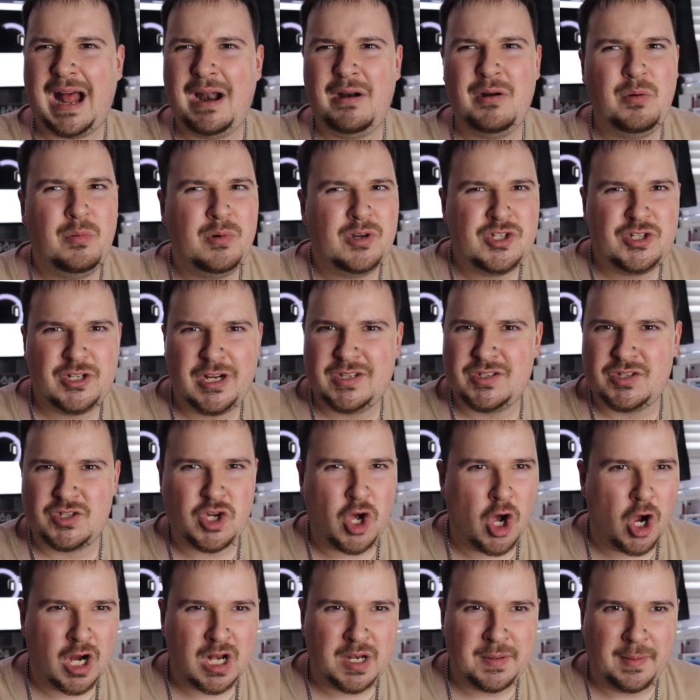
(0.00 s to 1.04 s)
I don't know what you guys are
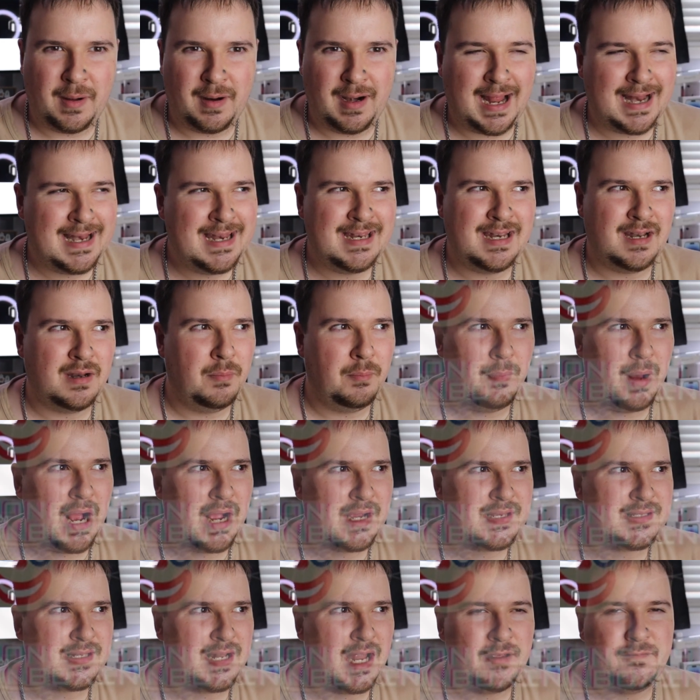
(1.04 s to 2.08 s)
talking about. I didn't
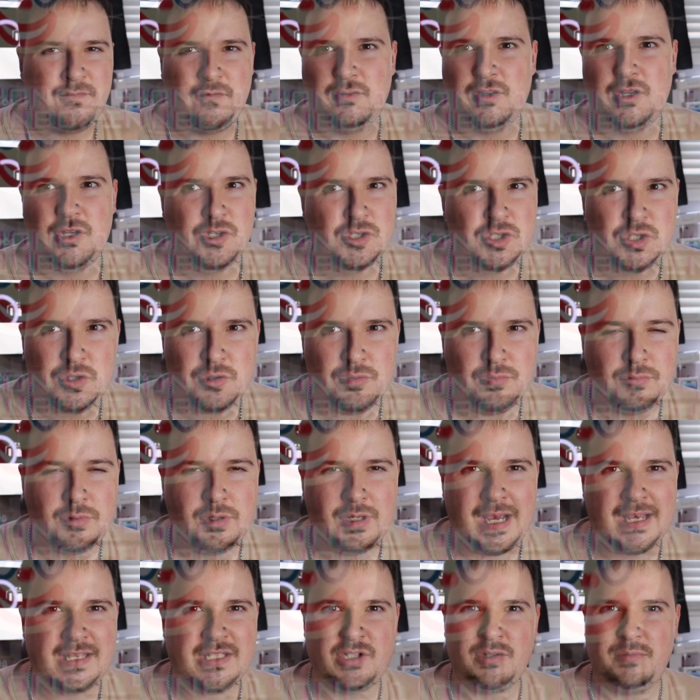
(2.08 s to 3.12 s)
unbox an iPhone in June.
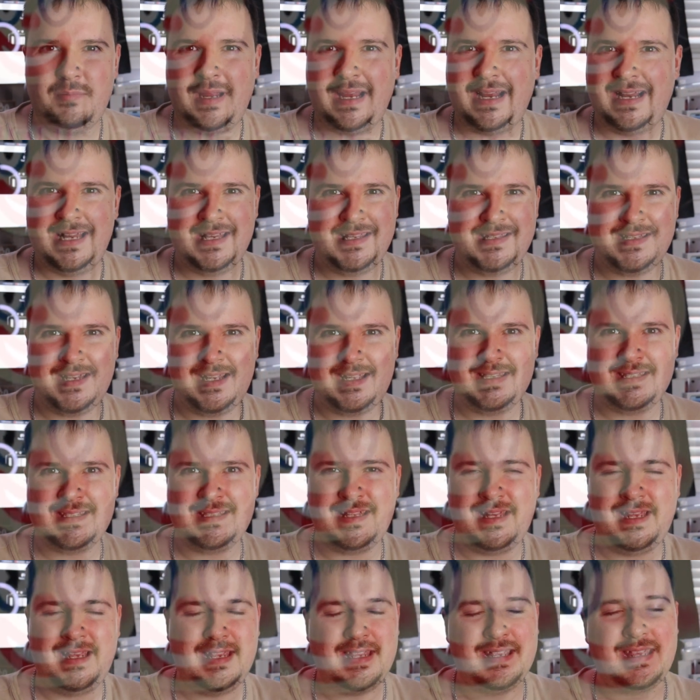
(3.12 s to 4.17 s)
You guys don't make any sense.
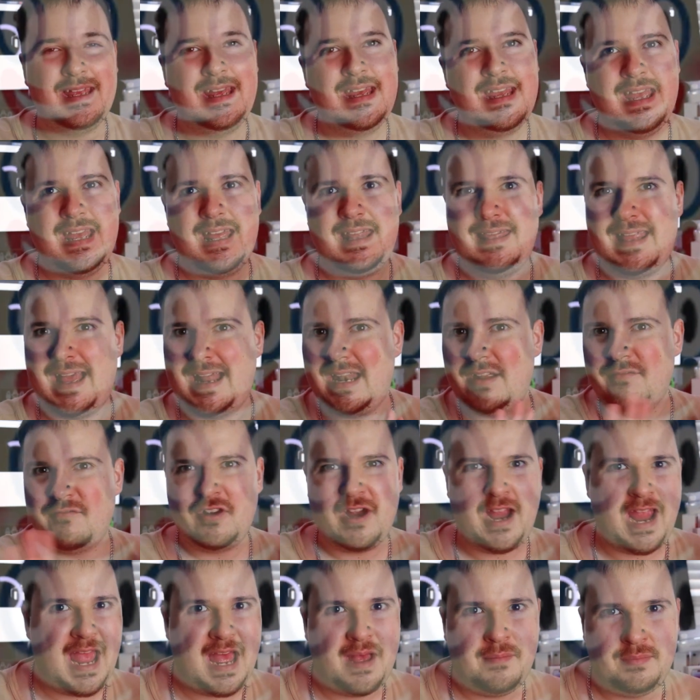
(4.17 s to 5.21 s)
Like, that never
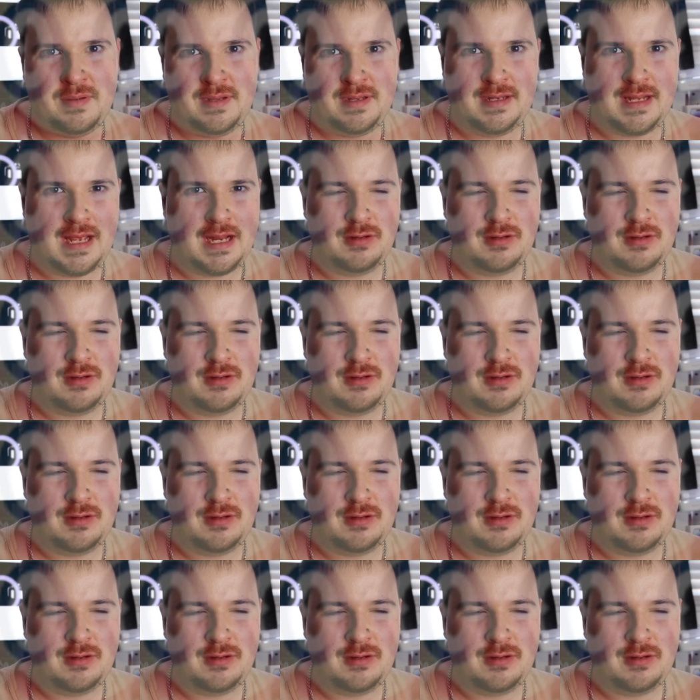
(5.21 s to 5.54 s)
happened.